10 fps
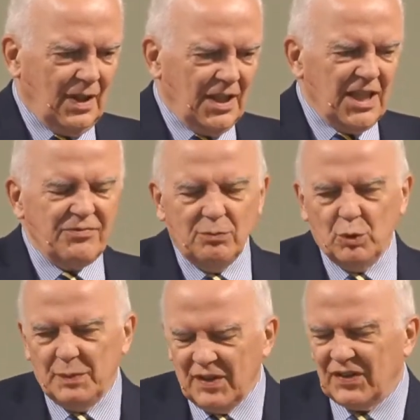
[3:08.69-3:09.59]
Even
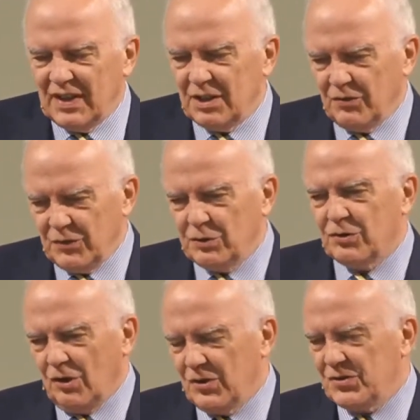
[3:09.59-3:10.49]
when we think of the
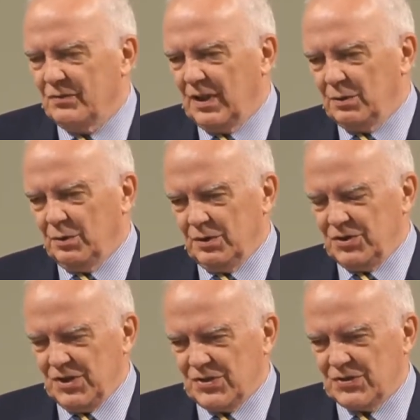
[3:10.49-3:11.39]
cross of our Lord
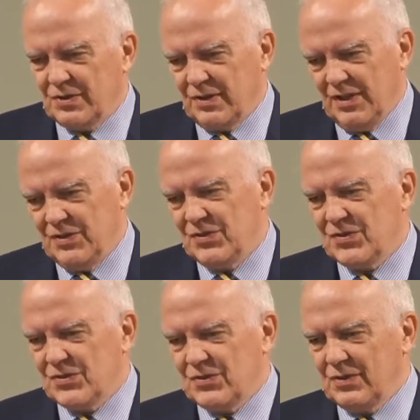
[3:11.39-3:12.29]
Jesus
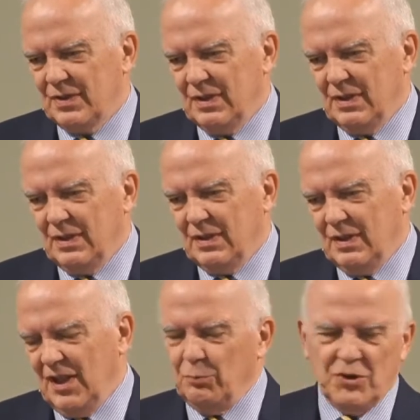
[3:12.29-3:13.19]
Christ,
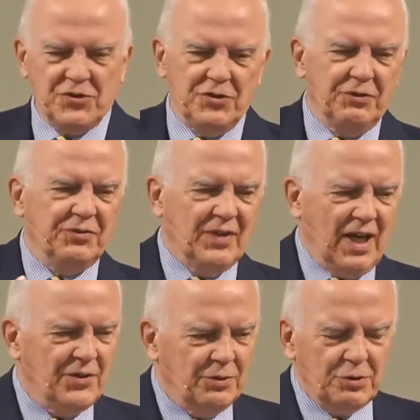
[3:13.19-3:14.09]
it wasn't the
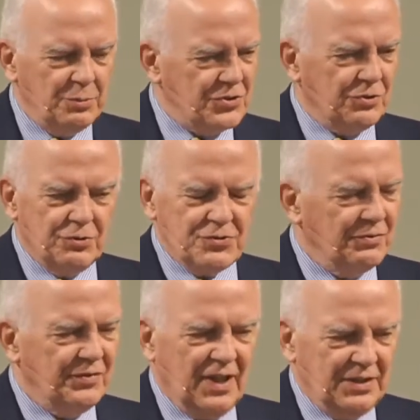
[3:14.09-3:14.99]
Father who was
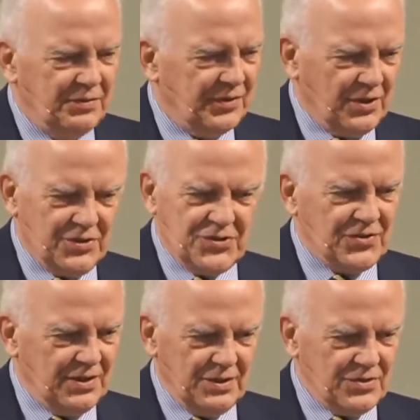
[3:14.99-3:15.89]
crucified for our
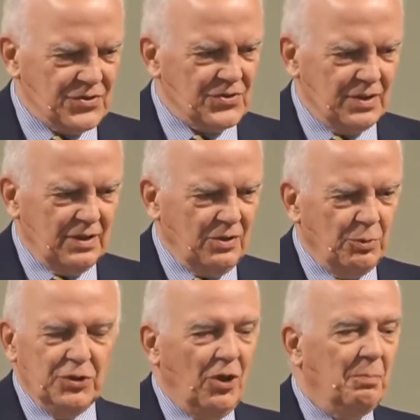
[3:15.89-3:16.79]
sins.
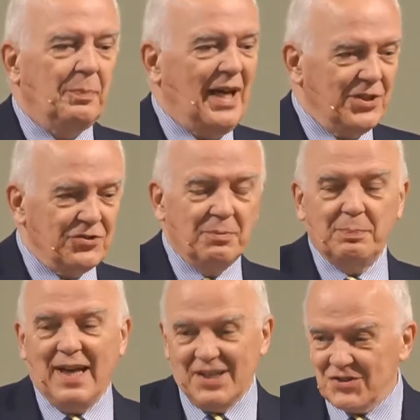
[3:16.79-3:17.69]
We're not
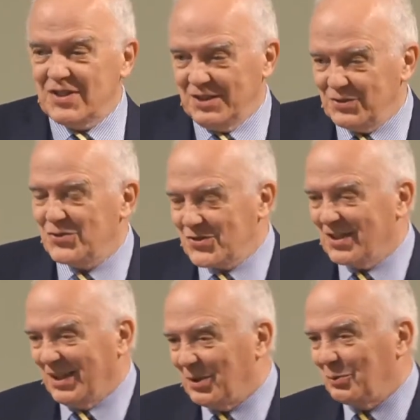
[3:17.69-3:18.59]
Patripassians,
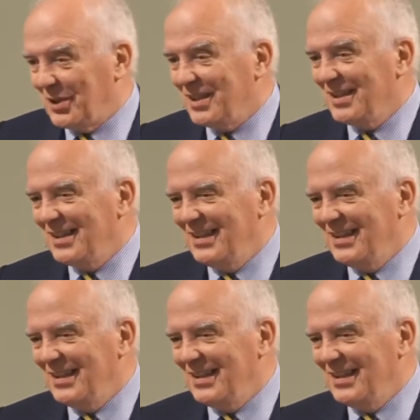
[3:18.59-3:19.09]
are we?